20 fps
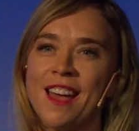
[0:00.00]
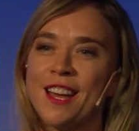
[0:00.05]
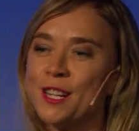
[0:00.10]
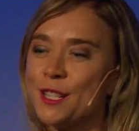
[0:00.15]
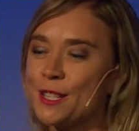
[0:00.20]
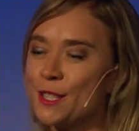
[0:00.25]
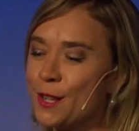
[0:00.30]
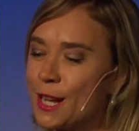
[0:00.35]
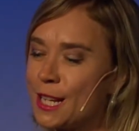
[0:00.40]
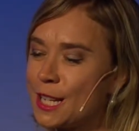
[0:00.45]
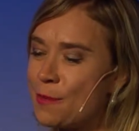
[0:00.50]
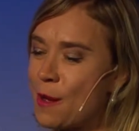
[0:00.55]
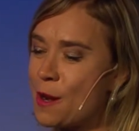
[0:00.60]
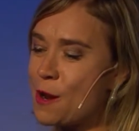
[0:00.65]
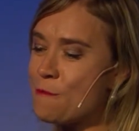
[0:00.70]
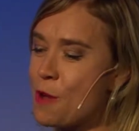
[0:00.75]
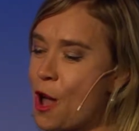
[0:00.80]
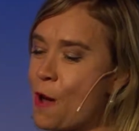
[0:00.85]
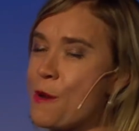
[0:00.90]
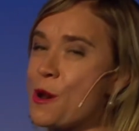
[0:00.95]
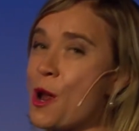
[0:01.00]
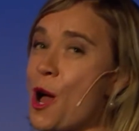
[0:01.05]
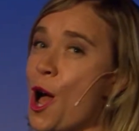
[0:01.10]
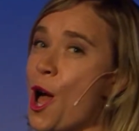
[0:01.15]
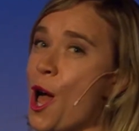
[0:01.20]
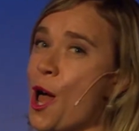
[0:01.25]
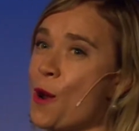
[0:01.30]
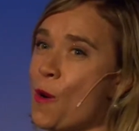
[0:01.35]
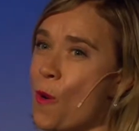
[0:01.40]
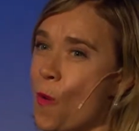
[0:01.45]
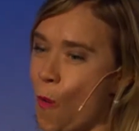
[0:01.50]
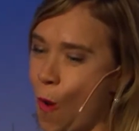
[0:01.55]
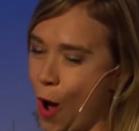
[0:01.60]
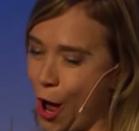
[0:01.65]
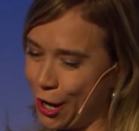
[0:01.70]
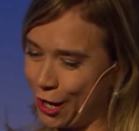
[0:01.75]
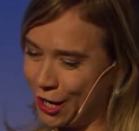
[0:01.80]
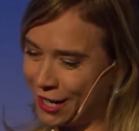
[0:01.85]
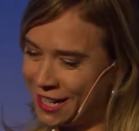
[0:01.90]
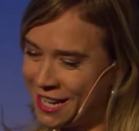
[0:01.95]
So let's spend a moment on
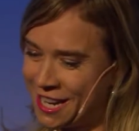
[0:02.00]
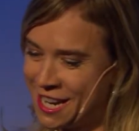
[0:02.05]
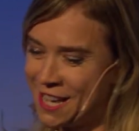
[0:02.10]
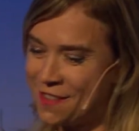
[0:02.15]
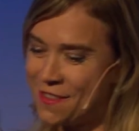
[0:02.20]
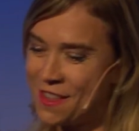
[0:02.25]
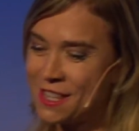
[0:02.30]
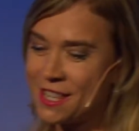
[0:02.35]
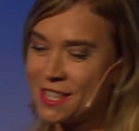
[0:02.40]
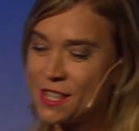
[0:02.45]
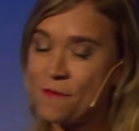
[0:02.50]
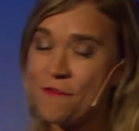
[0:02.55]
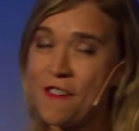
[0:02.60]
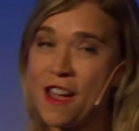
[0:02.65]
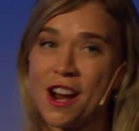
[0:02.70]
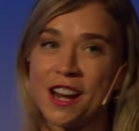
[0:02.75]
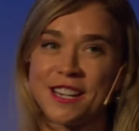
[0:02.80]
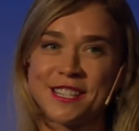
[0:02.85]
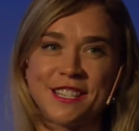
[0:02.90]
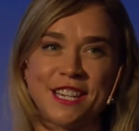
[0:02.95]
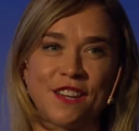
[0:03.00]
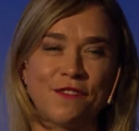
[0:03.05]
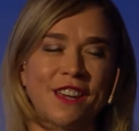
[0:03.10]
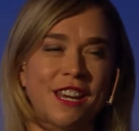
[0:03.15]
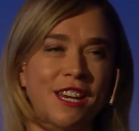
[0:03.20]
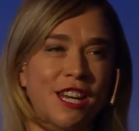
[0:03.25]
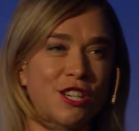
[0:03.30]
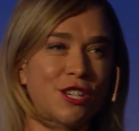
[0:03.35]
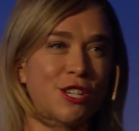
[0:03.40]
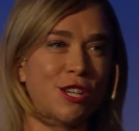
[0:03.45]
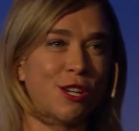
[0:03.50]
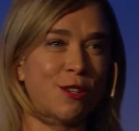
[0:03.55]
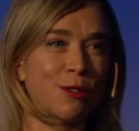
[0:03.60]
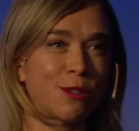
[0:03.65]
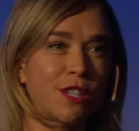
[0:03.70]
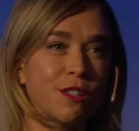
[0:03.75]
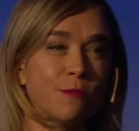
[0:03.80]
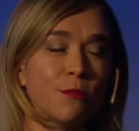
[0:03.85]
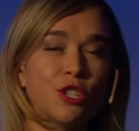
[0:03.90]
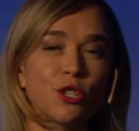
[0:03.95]
water. This is a very significant issue.
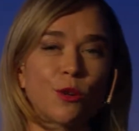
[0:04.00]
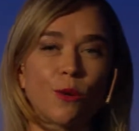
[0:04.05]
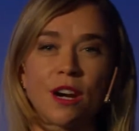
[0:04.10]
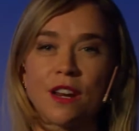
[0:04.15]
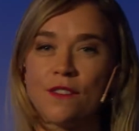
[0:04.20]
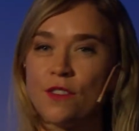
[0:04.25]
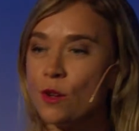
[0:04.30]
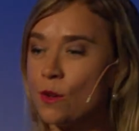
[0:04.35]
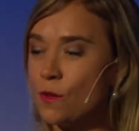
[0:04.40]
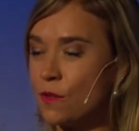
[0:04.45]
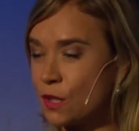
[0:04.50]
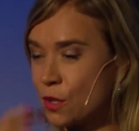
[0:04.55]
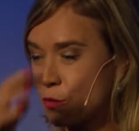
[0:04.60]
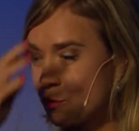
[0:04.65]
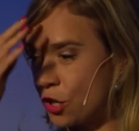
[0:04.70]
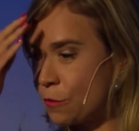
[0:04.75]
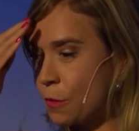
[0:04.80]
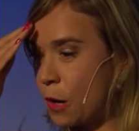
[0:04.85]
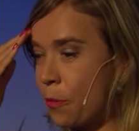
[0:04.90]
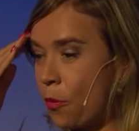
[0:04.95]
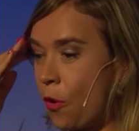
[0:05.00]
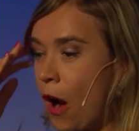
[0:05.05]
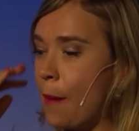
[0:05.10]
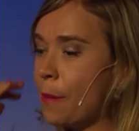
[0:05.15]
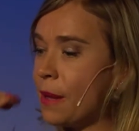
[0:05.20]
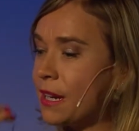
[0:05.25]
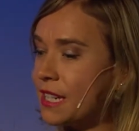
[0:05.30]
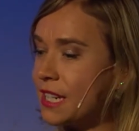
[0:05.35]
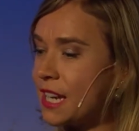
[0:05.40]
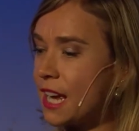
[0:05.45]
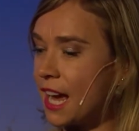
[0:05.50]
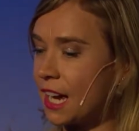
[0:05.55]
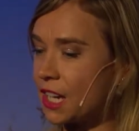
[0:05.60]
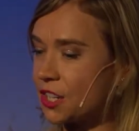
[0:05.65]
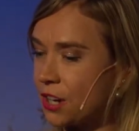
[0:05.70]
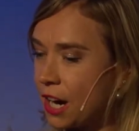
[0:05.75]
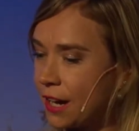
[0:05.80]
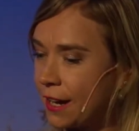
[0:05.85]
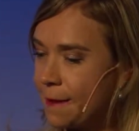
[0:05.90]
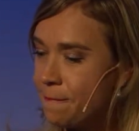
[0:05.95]
So the majority of you in this room are probably
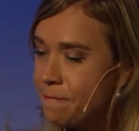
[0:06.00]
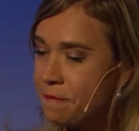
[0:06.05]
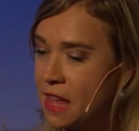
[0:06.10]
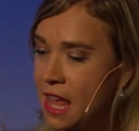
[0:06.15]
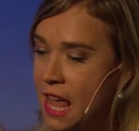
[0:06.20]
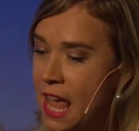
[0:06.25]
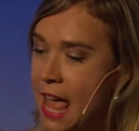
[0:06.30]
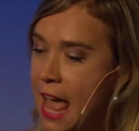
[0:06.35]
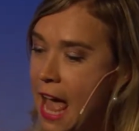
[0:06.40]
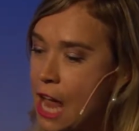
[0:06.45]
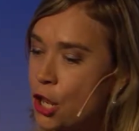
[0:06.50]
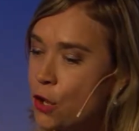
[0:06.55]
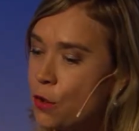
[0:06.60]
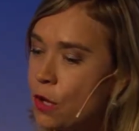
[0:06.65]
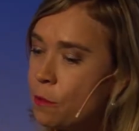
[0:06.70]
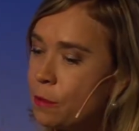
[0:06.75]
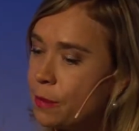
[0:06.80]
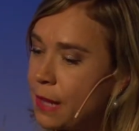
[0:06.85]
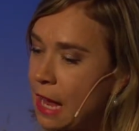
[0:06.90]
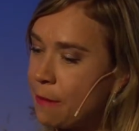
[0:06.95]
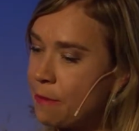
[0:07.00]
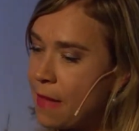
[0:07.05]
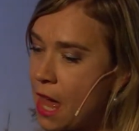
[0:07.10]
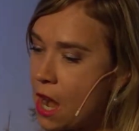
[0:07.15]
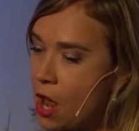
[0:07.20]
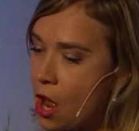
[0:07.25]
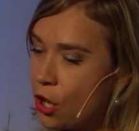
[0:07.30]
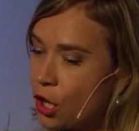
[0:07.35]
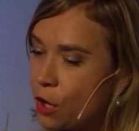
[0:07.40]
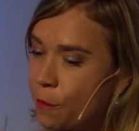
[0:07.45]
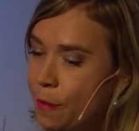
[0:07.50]
dehydrated, and you can blame that on your